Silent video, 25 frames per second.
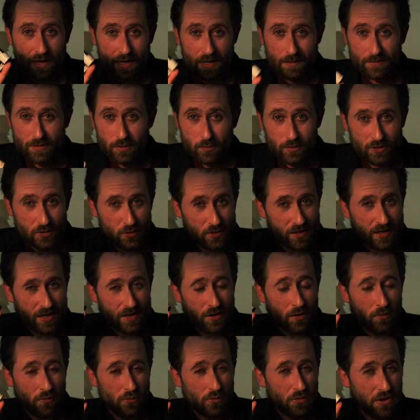it comes to 120, I
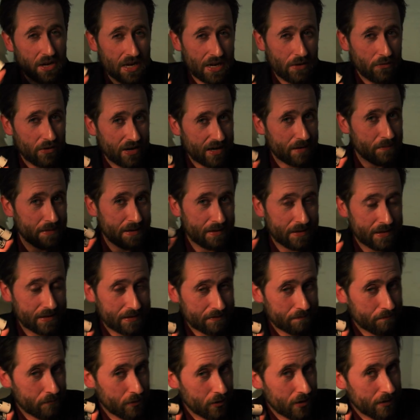don't really recommend
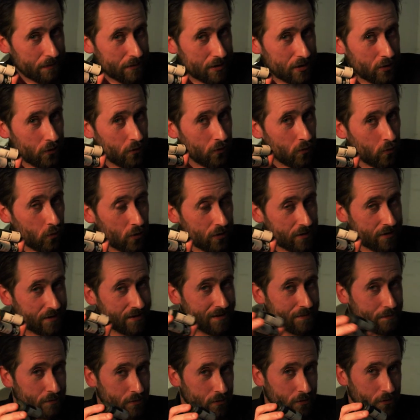putting 2-on-1
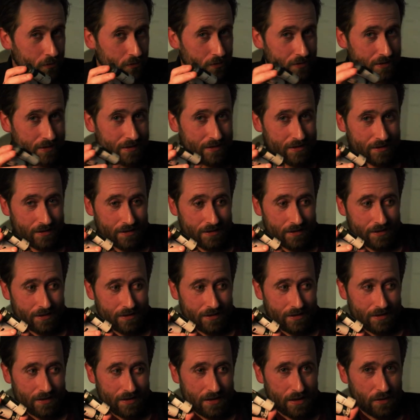spool
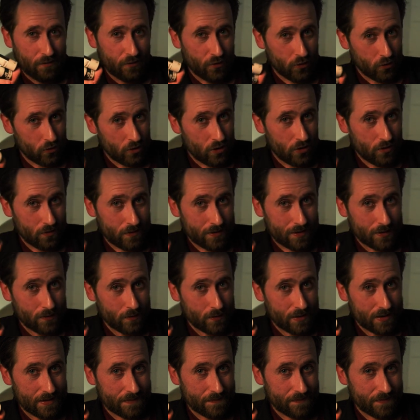if you're new to
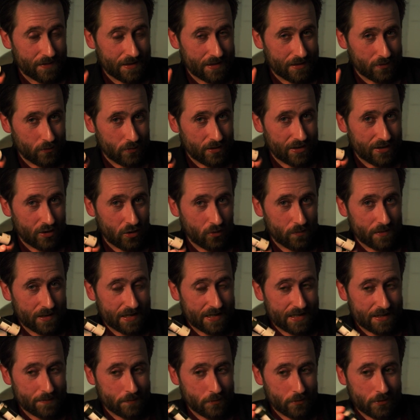it. It's quite a
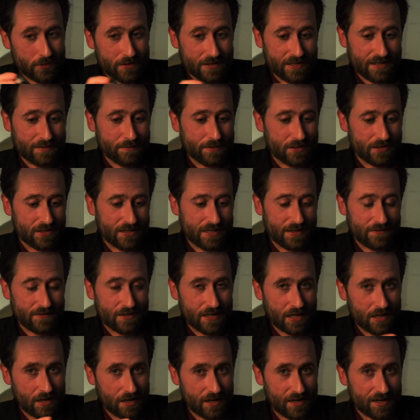complicated process because you have to
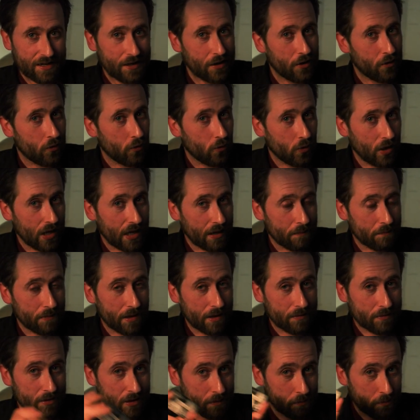line it all up. But
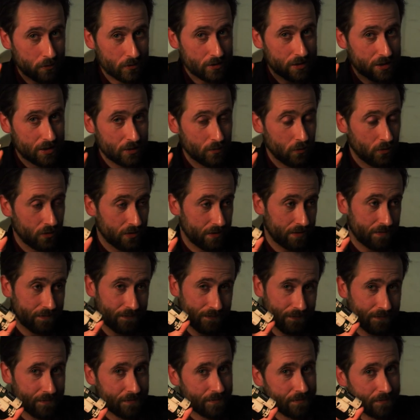I'm going to put 2 on,
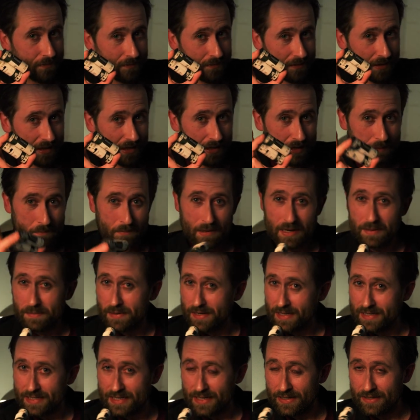and I may be
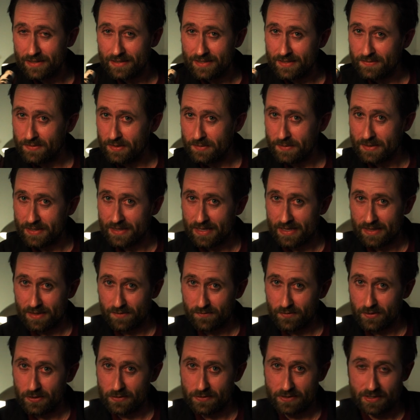able to tell you something about that in the
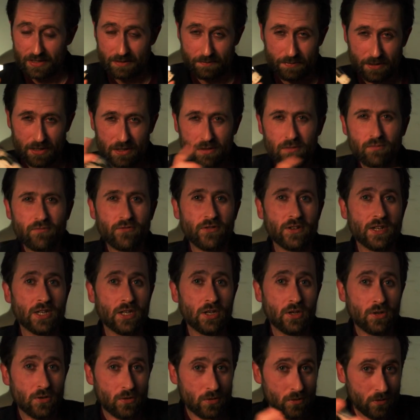future. But for
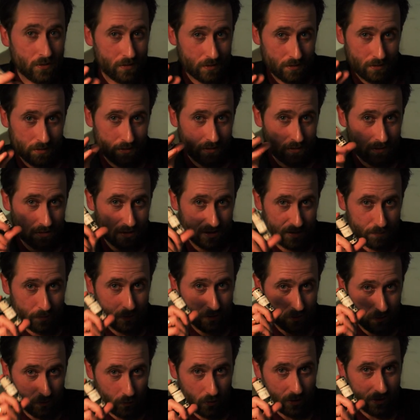you, just put
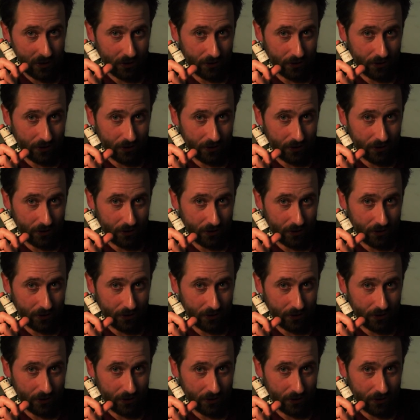the 1